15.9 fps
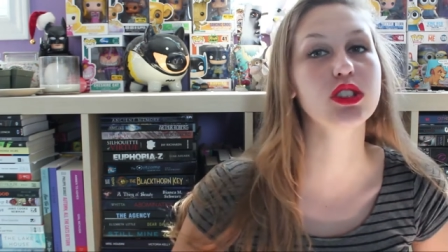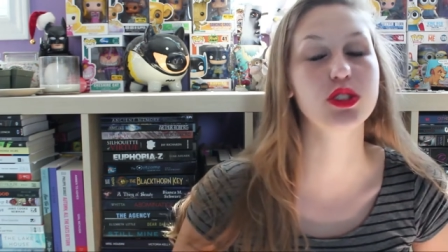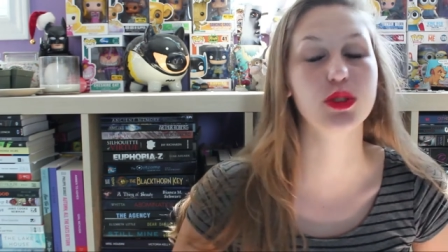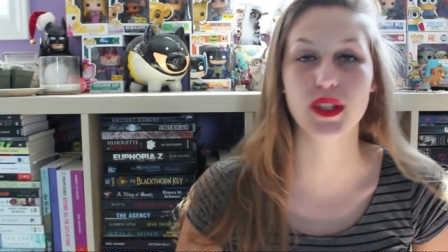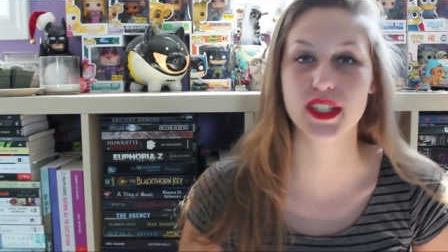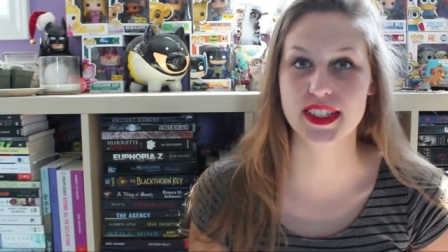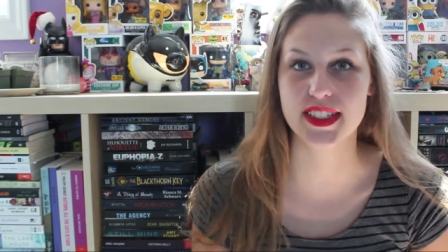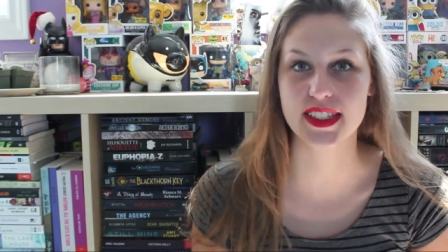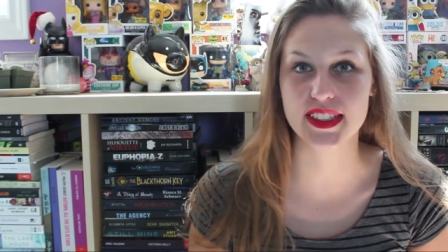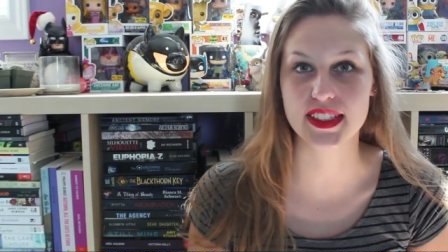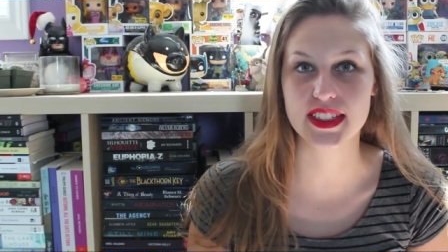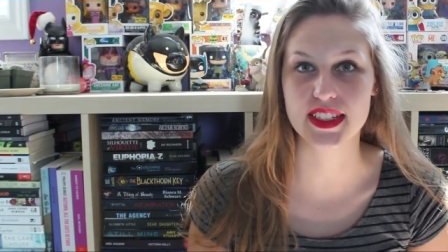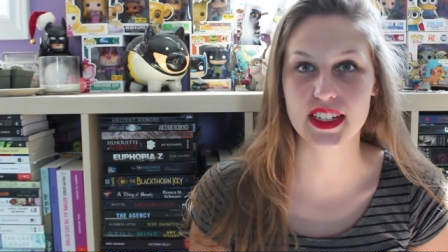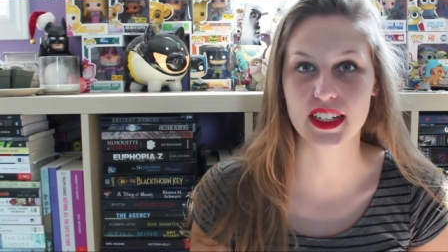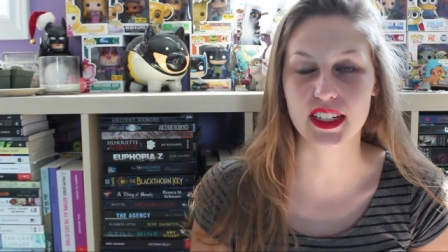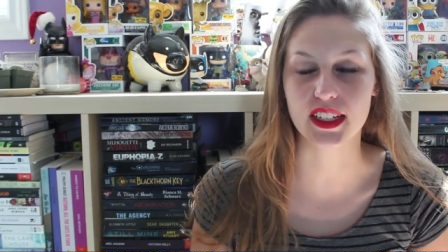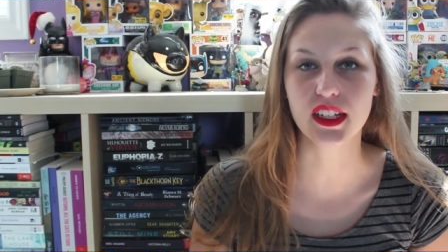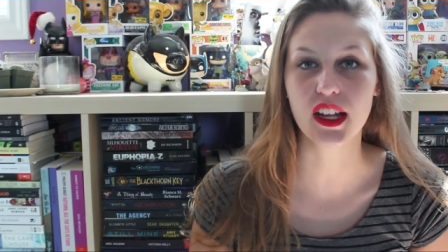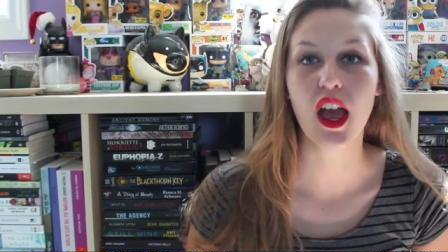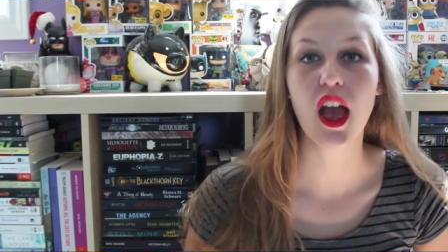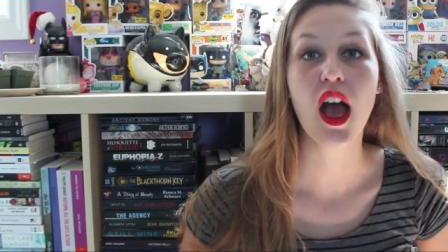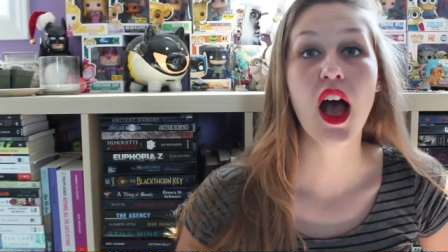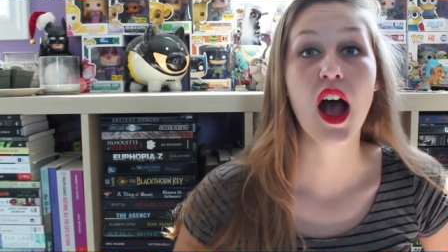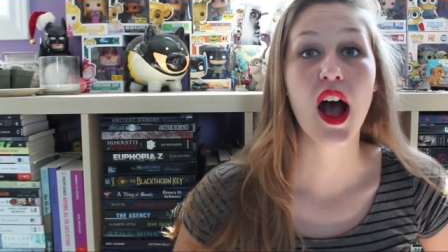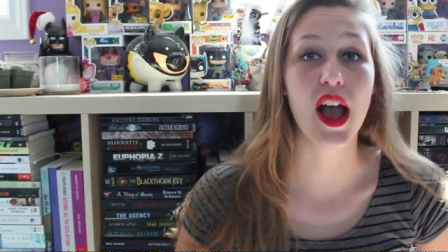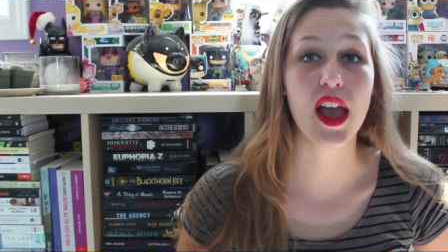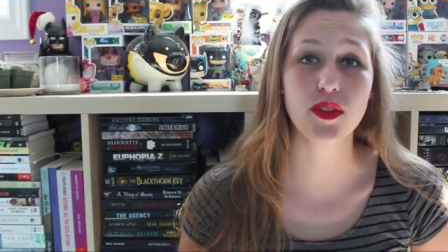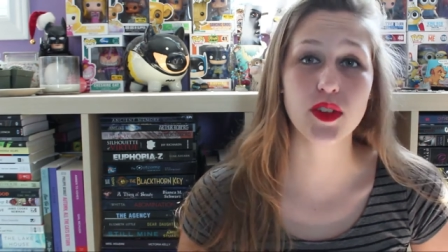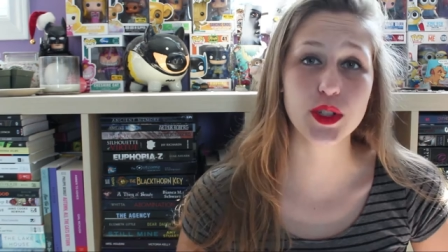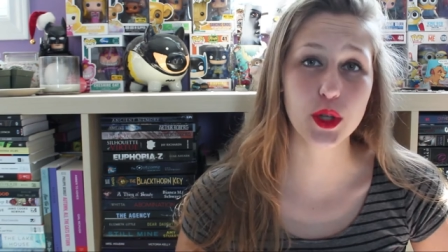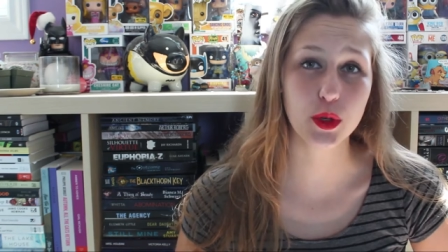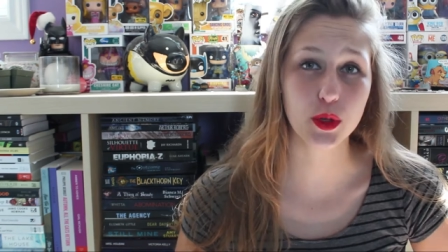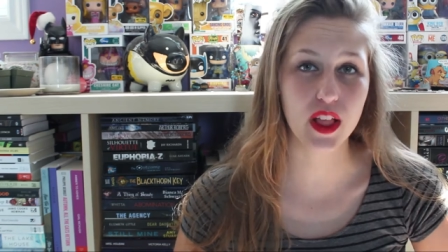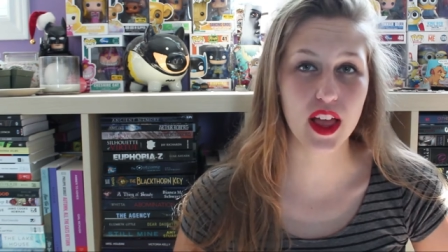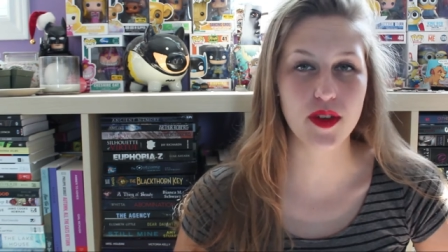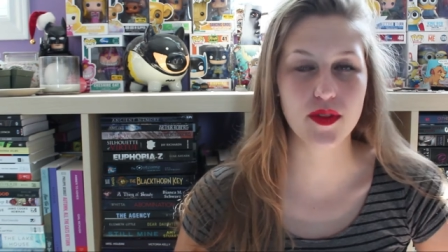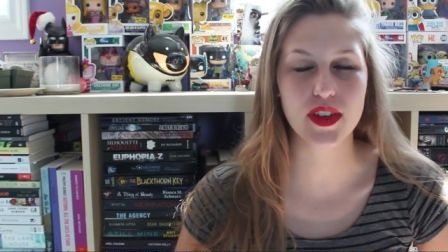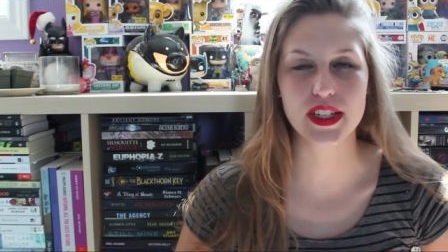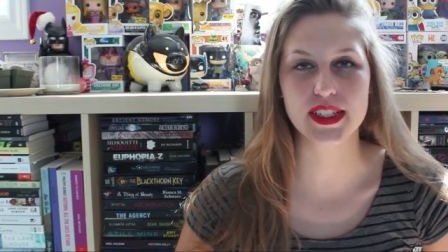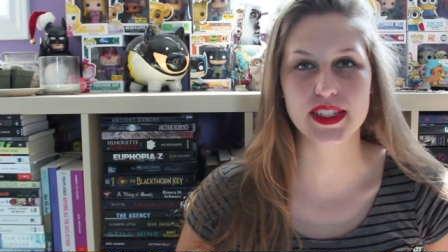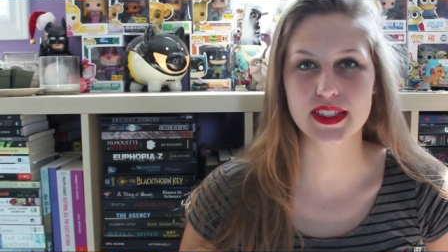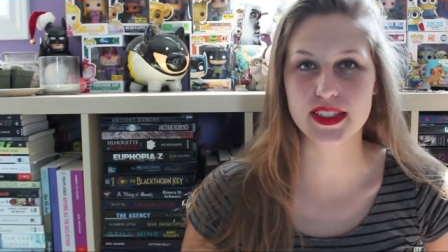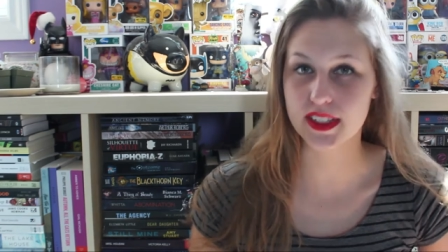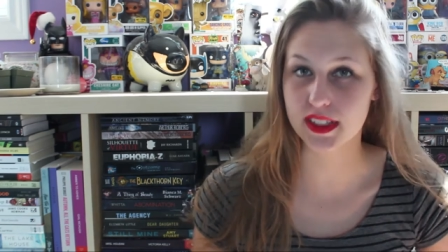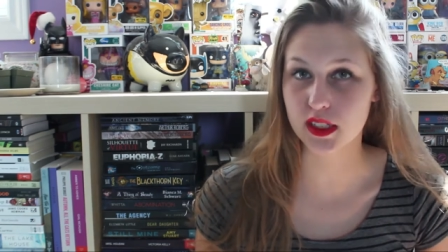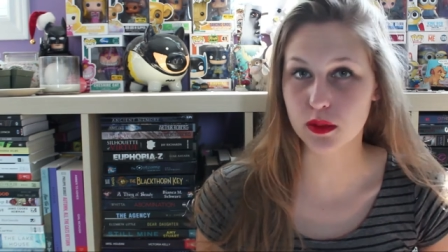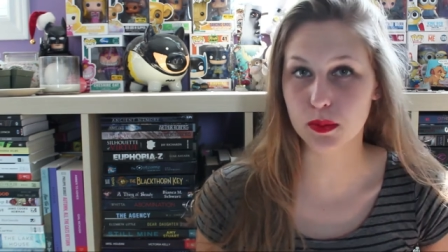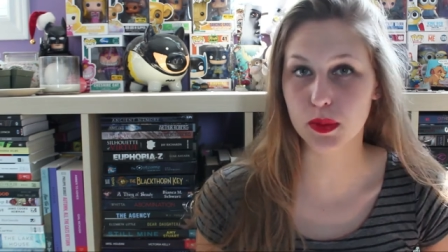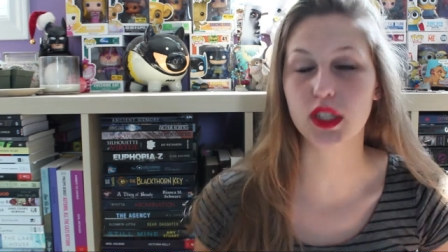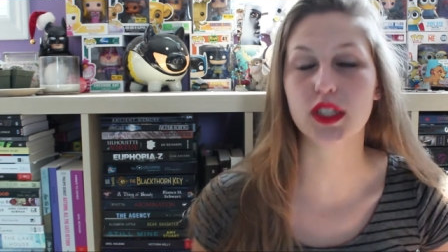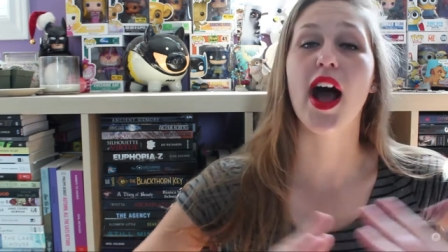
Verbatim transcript: 2016. I have a total of six books.